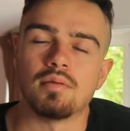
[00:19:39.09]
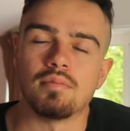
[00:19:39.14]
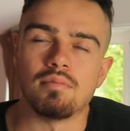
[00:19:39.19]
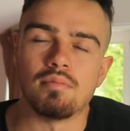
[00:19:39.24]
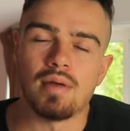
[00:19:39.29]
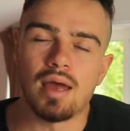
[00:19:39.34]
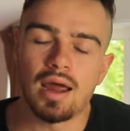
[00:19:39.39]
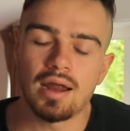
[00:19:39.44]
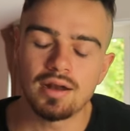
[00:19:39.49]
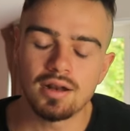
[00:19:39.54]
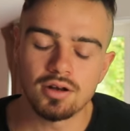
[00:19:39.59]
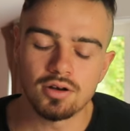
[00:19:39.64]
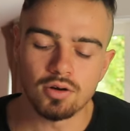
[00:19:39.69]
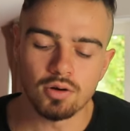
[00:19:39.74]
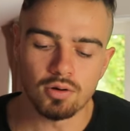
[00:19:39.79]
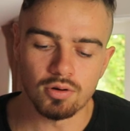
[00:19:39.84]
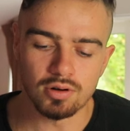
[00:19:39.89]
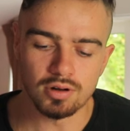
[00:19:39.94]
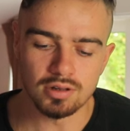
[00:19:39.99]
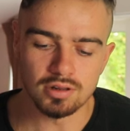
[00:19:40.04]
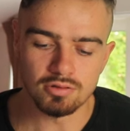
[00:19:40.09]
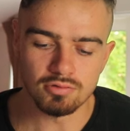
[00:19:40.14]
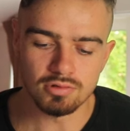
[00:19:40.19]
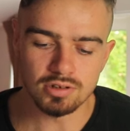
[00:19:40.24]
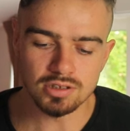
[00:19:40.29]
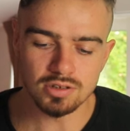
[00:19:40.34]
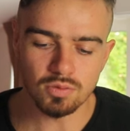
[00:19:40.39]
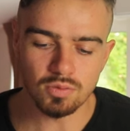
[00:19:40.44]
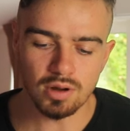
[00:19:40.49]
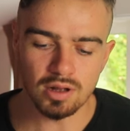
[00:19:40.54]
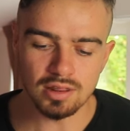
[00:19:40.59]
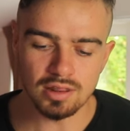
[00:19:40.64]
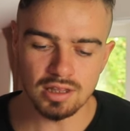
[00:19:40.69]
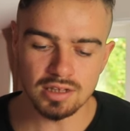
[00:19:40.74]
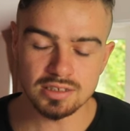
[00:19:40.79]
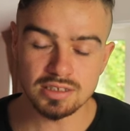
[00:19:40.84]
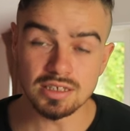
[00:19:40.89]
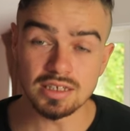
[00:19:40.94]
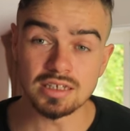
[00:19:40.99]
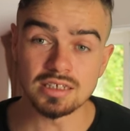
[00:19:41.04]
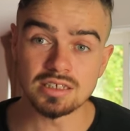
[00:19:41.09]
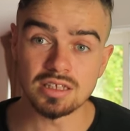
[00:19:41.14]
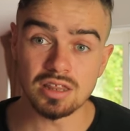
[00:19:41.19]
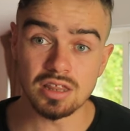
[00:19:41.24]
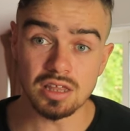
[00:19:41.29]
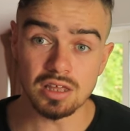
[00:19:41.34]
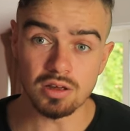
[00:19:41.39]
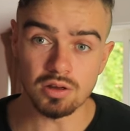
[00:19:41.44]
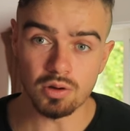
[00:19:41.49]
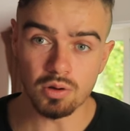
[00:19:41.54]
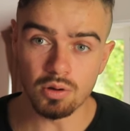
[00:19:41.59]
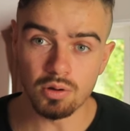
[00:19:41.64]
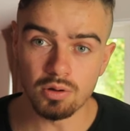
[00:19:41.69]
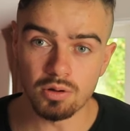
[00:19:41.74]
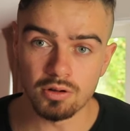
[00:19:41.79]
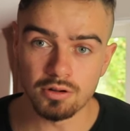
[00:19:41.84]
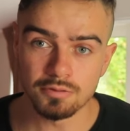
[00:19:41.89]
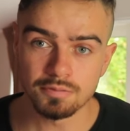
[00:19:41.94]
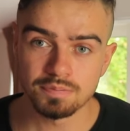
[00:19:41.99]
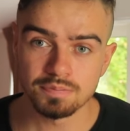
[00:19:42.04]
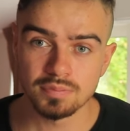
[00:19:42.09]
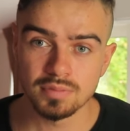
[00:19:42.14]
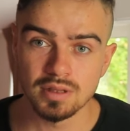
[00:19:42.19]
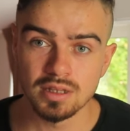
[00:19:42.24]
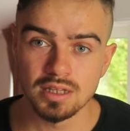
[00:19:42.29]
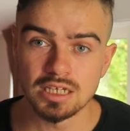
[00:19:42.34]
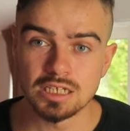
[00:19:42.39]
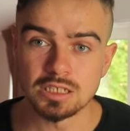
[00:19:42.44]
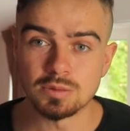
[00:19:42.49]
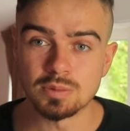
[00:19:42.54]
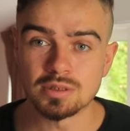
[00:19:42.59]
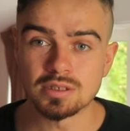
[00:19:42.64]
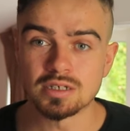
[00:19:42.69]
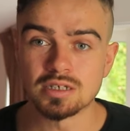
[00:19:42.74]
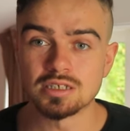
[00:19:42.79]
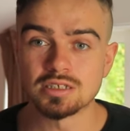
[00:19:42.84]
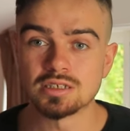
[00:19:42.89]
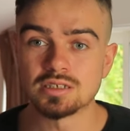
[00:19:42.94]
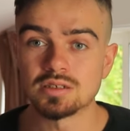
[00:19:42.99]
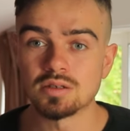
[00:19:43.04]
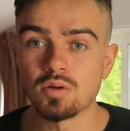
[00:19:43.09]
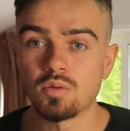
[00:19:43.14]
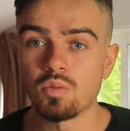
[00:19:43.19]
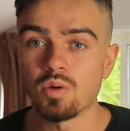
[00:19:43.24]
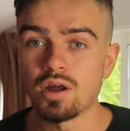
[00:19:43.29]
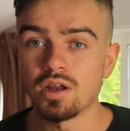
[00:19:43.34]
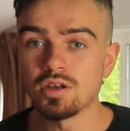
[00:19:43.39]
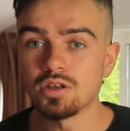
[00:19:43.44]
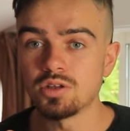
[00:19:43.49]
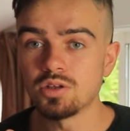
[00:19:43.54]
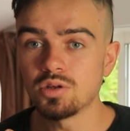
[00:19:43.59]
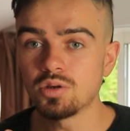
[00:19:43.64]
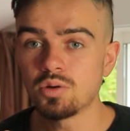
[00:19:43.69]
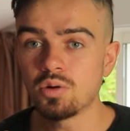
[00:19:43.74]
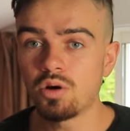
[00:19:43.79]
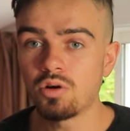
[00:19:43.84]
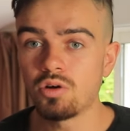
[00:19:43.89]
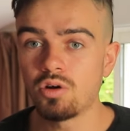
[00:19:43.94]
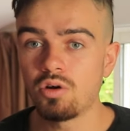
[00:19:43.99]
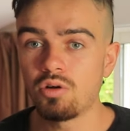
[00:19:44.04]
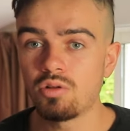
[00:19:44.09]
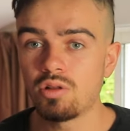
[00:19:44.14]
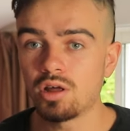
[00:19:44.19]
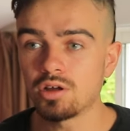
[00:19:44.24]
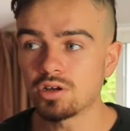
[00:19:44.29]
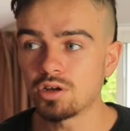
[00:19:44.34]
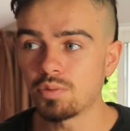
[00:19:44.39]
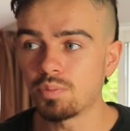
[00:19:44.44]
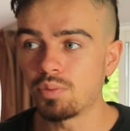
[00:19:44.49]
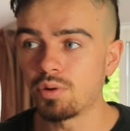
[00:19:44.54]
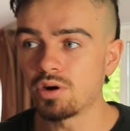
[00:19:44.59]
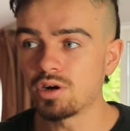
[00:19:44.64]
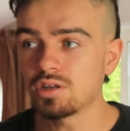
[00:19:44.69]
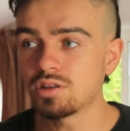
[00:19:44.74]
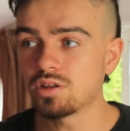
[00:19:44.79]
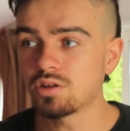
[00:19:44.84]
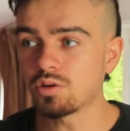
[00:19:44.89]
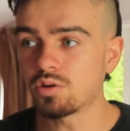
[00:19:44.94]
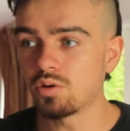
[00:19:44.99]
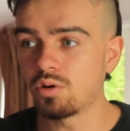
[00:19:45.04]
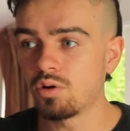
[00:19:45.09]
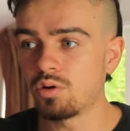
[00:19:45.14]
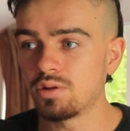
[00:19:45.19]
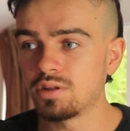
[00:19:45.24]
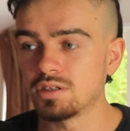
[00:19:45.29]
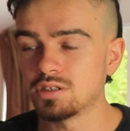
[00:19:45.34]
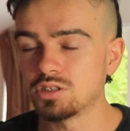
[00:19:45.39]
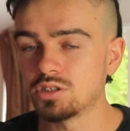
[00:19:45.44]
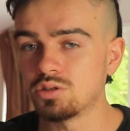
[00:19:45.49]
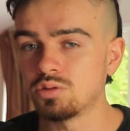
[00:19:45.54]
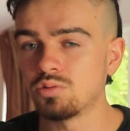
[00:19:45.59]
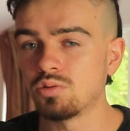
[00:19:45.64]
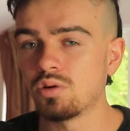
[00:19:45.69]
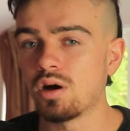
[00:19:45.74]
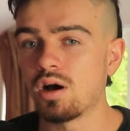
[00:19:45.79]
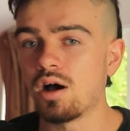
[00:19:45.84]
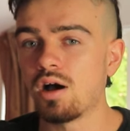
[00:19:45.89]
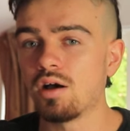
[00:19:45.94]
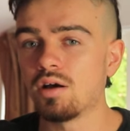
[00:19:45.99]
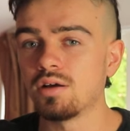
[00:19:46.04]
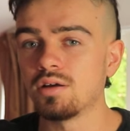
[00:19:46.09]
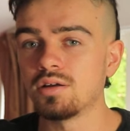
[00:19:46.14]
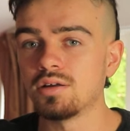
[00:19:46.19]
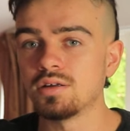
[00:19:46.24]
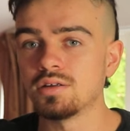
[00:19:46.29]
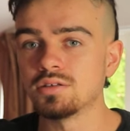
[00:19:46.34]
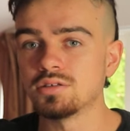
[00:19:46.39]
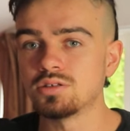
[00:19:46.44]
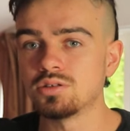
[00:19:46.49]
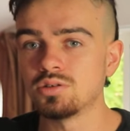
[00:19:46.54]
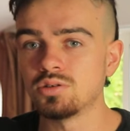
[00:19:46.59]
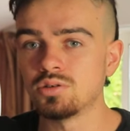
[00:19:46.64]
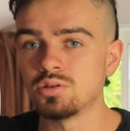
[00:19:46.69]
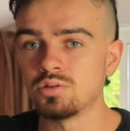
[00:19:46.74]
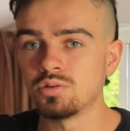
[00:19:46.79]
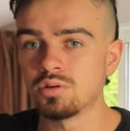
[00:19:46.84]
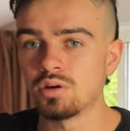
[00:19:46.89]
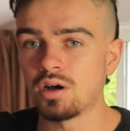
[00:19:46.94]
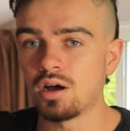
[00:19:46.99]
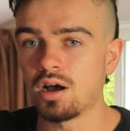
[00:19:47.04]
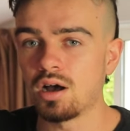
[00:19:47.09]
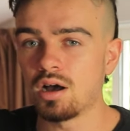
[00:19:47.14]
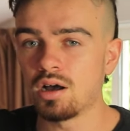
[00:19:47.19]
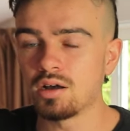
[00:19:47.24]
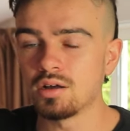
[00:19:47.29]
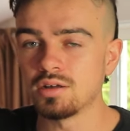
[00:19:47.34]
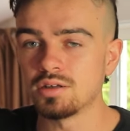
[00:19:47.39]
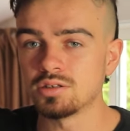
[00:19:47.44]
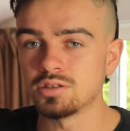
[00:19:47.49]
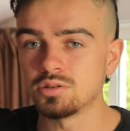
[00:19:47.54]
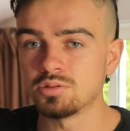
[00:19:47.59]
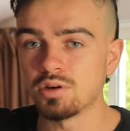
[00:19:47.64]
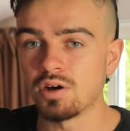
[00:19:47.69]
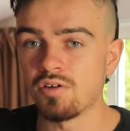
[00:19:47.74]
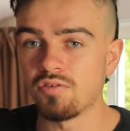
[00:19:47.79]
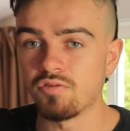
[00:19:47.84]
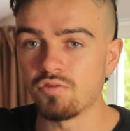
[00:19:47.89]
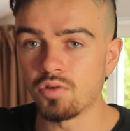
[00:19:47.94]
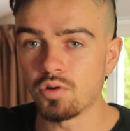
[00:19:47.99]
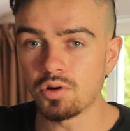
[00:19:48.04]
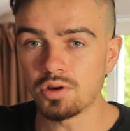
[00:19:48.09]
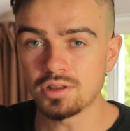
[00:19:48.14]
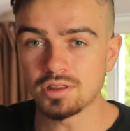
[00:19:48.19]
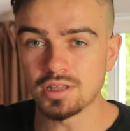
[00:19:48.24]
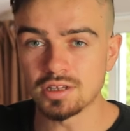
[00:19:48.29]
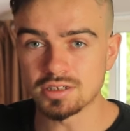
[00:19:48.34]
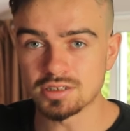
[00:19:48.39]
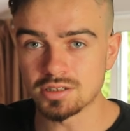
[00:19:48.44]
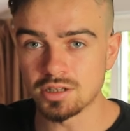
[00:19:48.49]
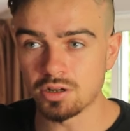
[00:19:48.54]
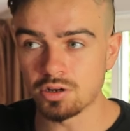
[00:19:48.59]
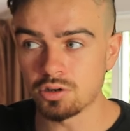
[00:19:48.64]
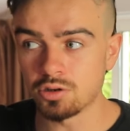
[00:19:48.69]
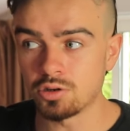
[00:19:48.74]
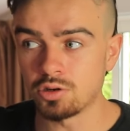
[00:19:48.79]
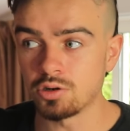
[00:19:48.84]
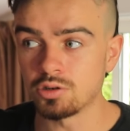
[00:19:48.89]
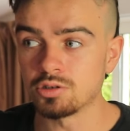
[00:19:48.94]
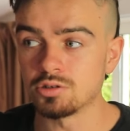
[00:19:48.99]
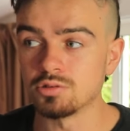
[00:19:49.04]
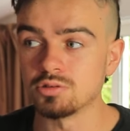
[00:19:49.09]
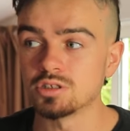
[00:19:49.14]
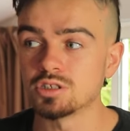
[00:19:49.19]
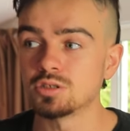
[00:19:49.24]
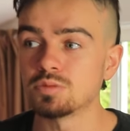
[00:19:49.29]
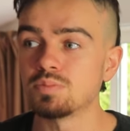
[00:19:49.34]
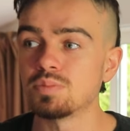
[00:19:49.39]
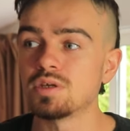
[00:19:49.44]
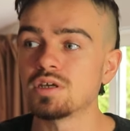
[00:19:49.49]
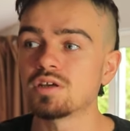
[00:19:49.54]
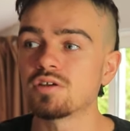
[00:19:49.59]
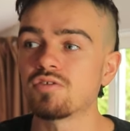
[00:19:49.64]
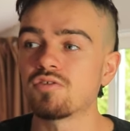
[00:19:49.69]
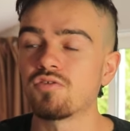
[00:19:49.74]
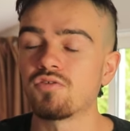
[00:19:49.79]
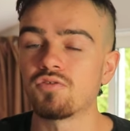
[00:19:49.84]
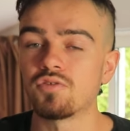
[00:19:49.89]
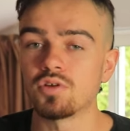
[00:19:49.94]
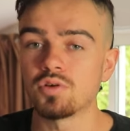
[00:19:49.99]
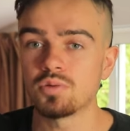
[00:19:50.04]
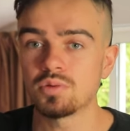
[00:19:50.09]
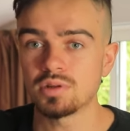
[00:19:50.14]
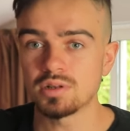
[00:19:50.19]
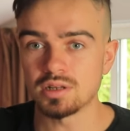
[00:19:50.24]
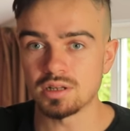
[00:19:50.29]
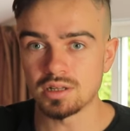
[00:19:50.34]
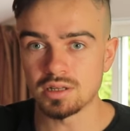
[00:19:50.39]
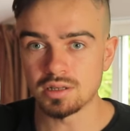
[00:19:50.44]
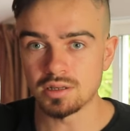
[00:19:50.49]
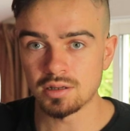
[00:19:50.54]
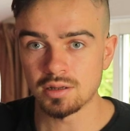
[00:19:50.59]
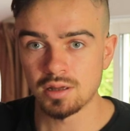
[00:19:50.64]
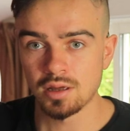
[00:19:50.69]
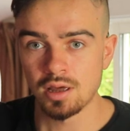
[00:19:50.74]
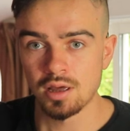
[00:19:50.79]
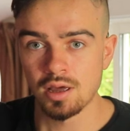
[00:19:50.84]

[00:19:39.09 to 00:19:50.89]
mandatory, the reason why this is the goal is because when you are no longer putting the goal into uh into uh into avoid the stutter or to speak fluently,